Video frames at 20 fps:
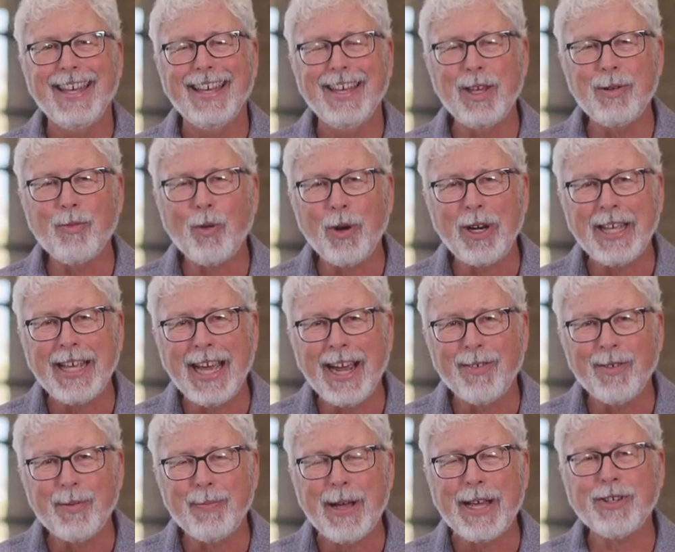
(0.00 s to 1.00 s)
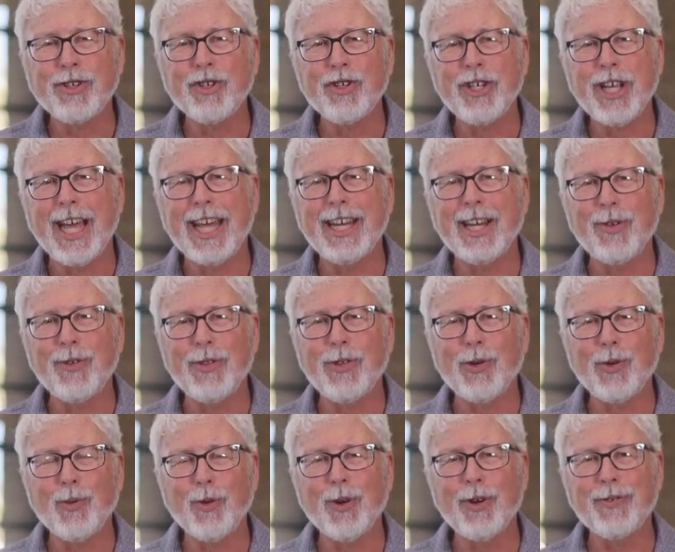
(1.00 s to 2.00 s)
Good morning, Calvary. Pastor Chad here with
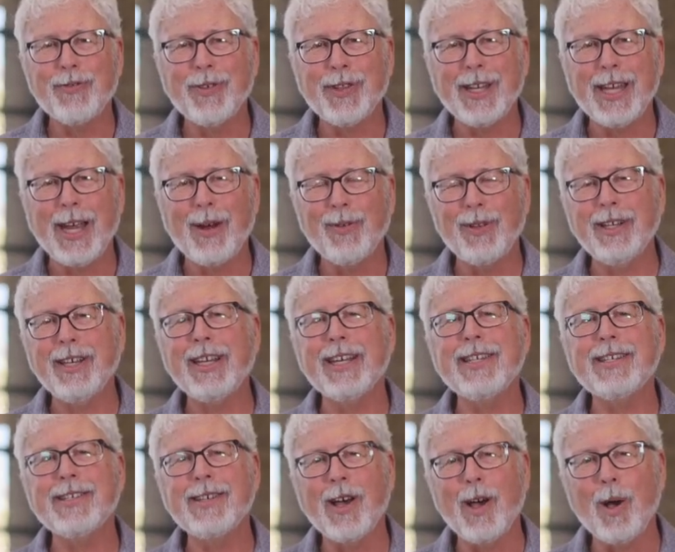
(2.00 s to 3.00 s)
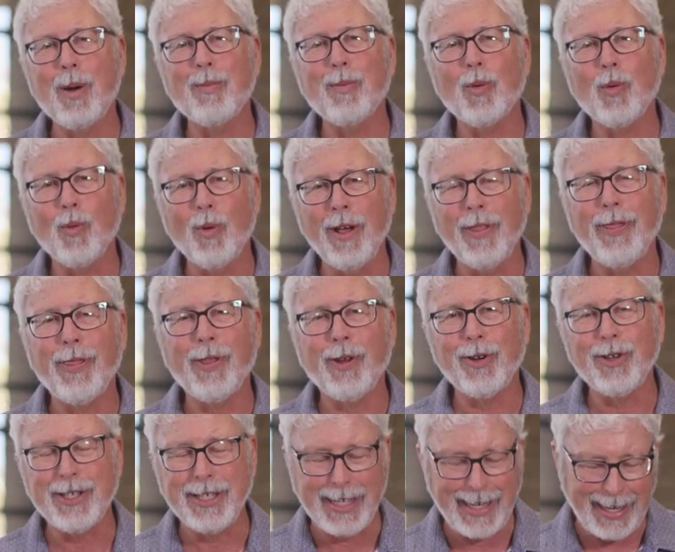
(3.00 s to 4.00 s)
your word for the day. We're looking at Psalm
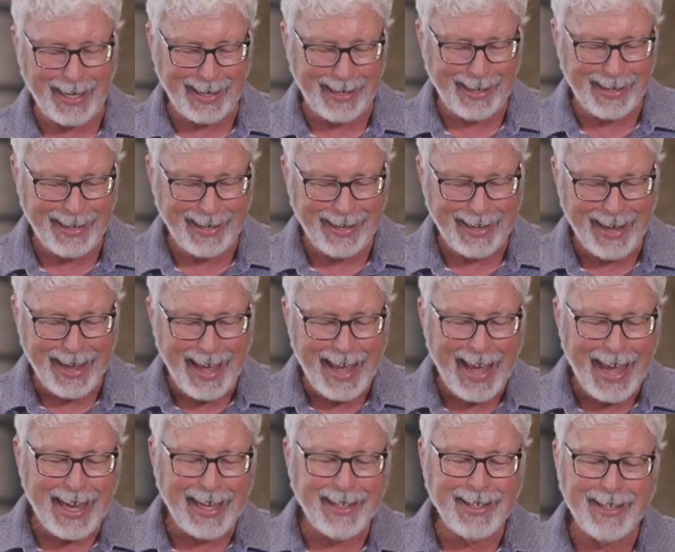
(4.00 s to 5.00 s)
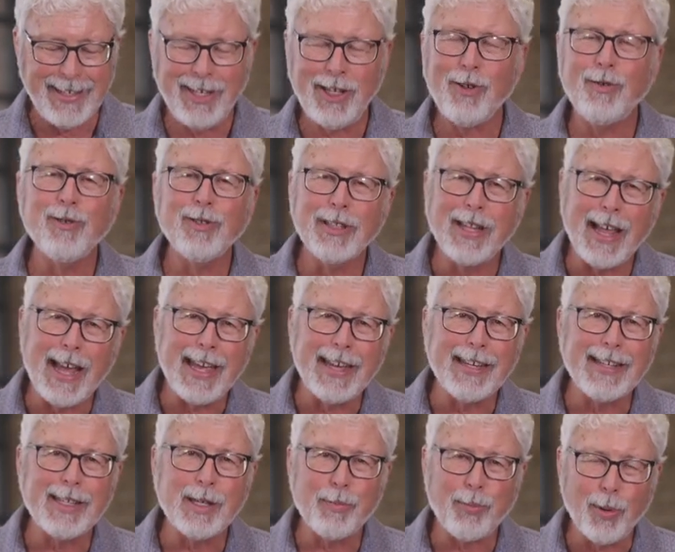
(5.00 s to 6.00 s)
113. Hey, do you
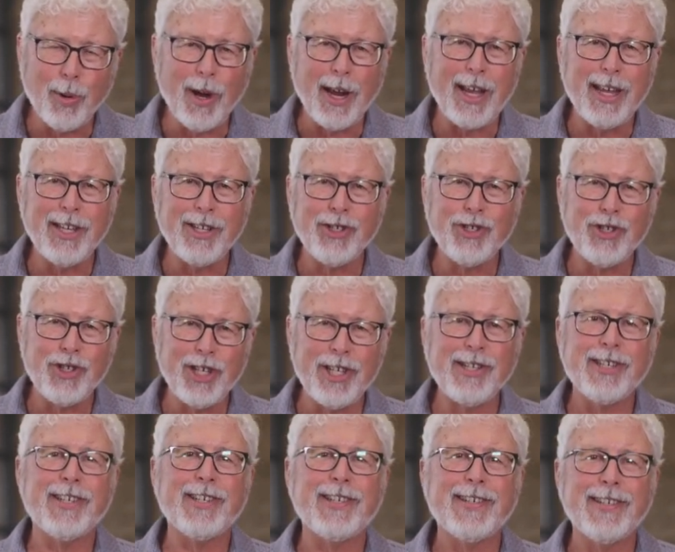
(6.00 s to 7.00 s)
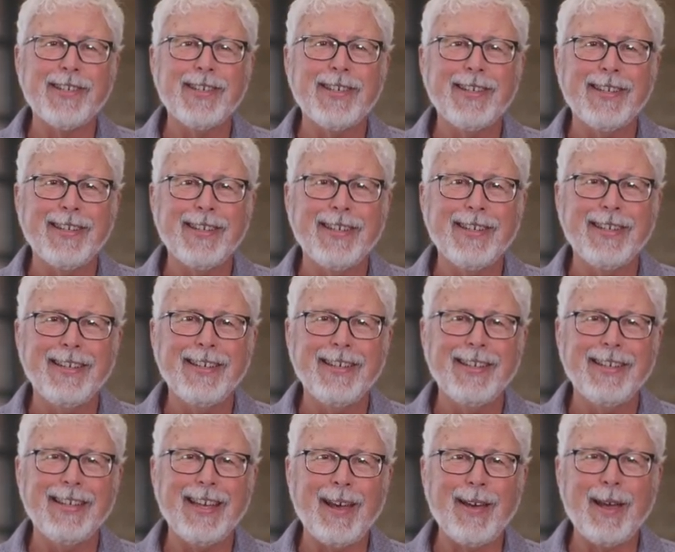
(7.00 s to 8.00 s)
like to praise Jesus?
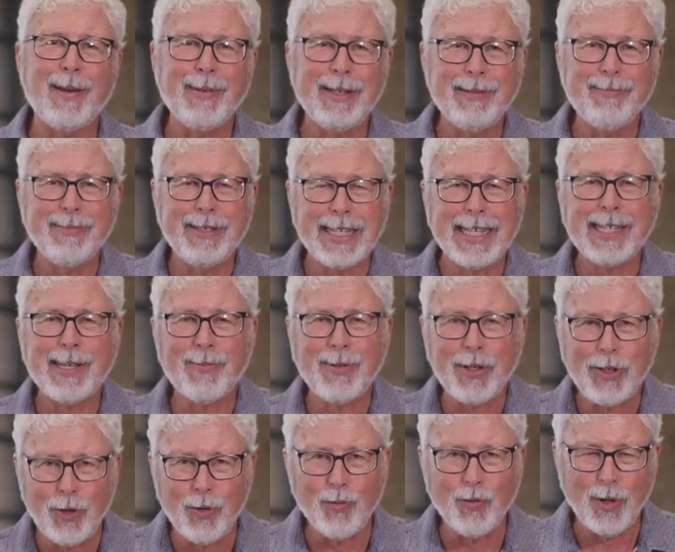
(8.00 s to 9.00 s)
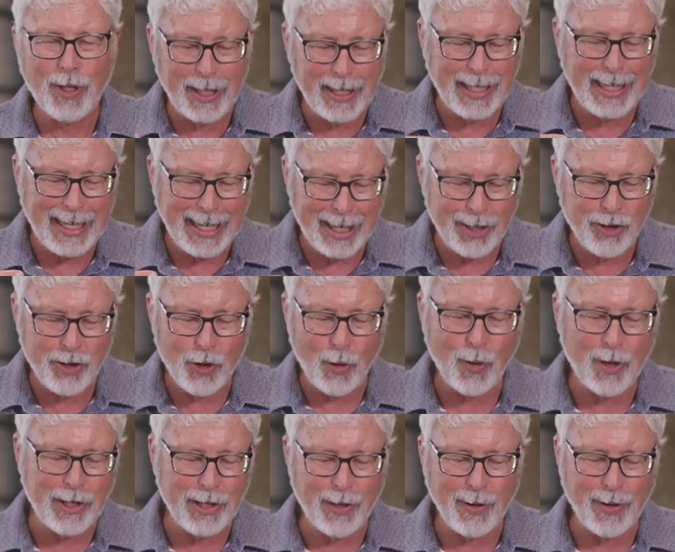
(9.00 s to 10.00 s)
I mean, is that something you really
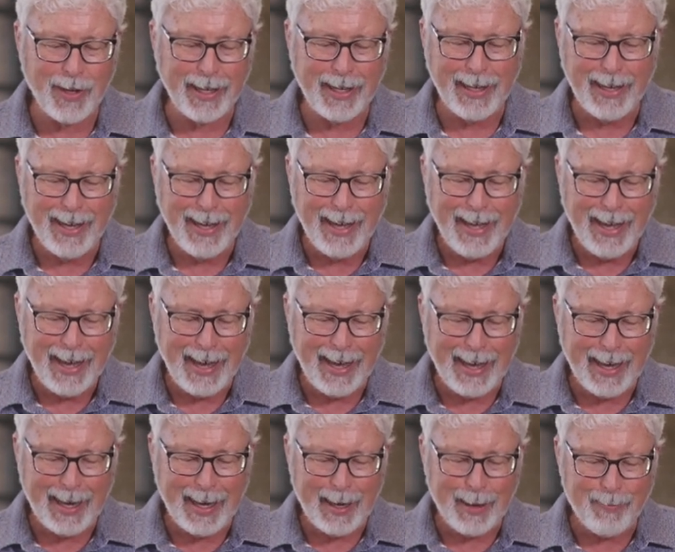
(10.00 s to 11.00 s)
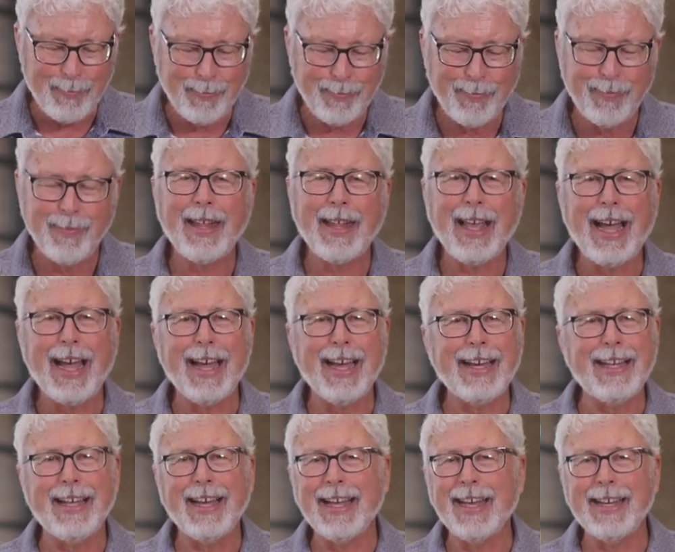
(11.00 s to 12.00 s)
enjoy doing? Uh,
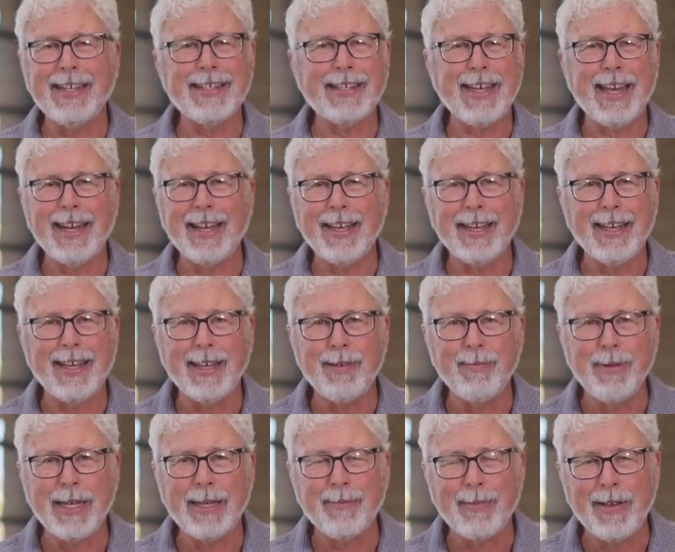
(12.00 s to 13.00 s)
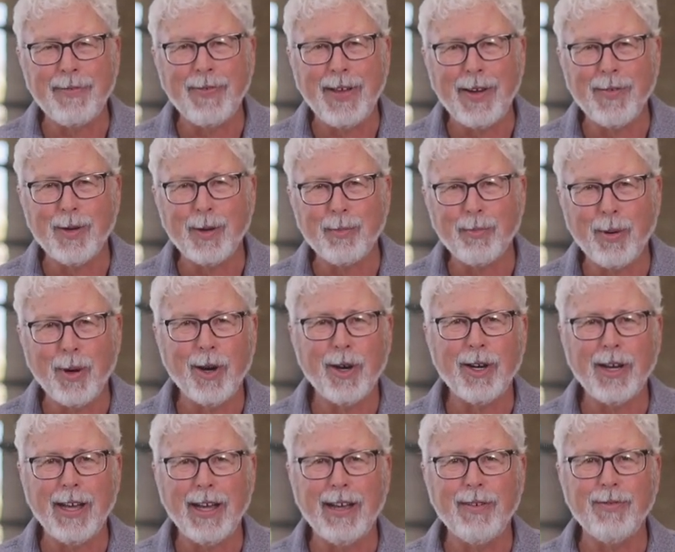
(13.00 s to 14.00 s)
I just got to admit, my favorite
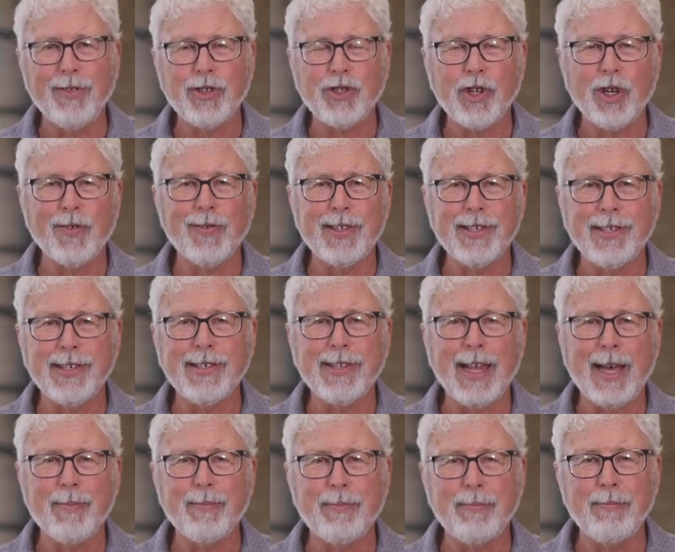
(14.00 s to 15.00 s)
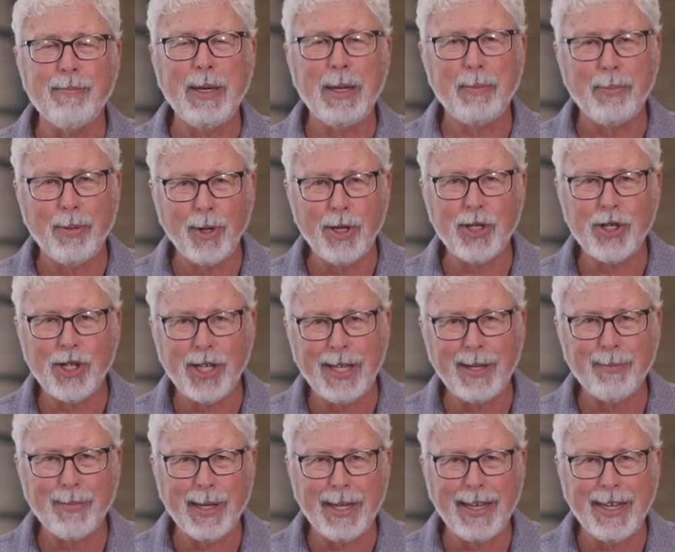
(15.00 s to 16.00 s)
part of the service is not me
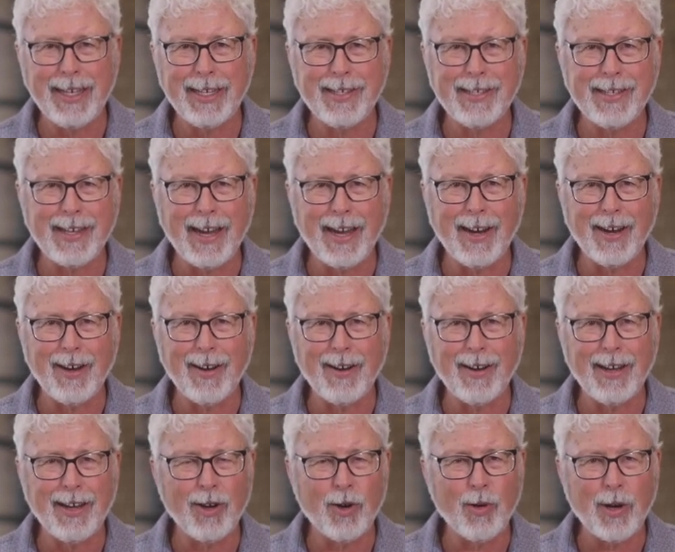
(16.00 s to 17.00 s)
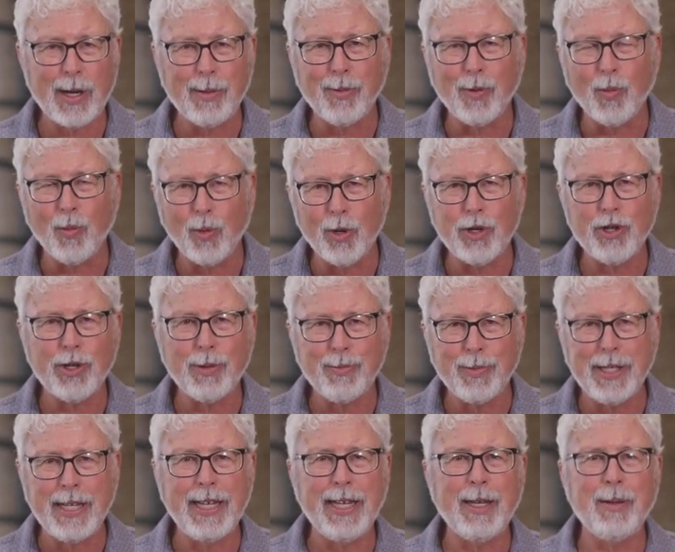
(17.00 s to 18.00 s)
preaching, but it's our incredible
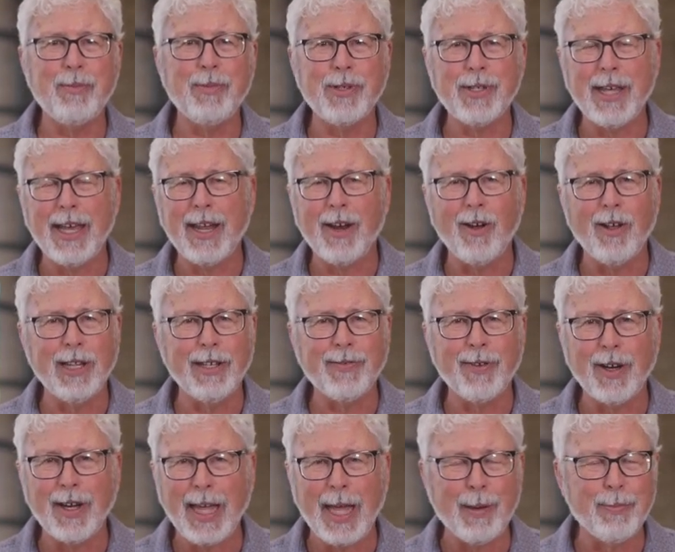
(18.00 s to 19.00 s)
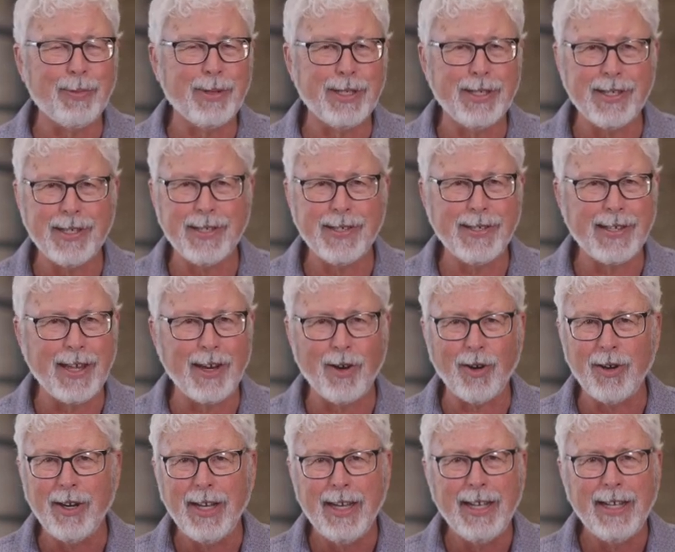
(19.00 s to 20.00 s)
worship teams at all of our campuses that
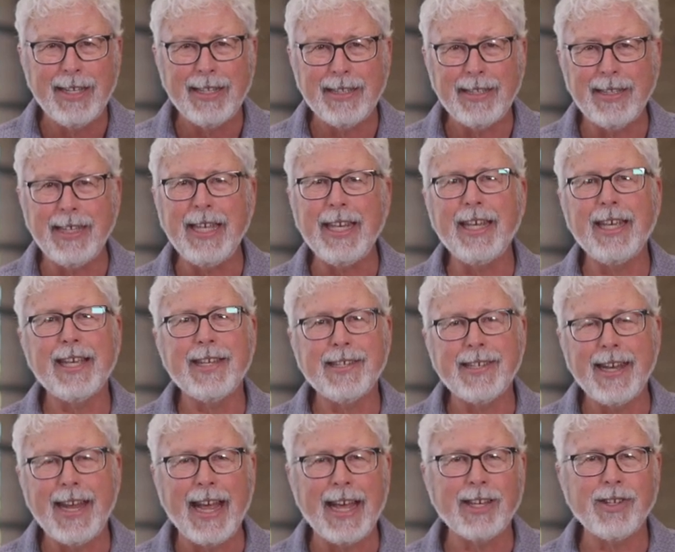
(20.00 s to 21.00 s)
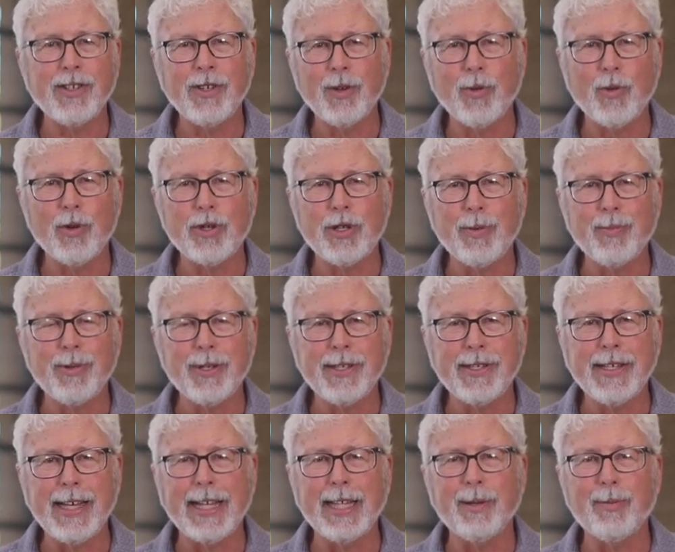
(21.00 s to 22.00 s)
are leading us in excellent worship to
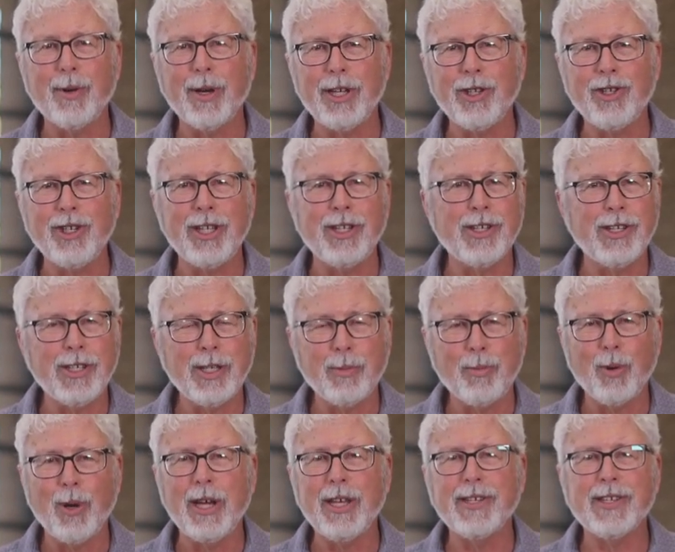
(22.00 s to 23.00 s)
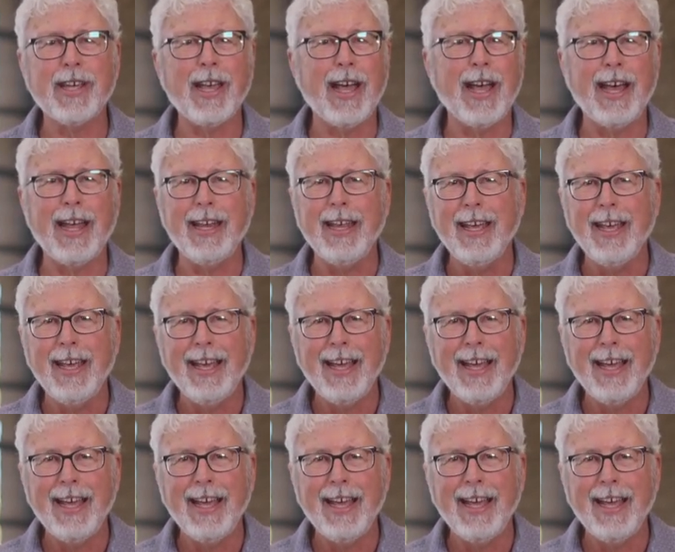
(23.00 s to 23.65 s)
celebrate Jesus, to praise God,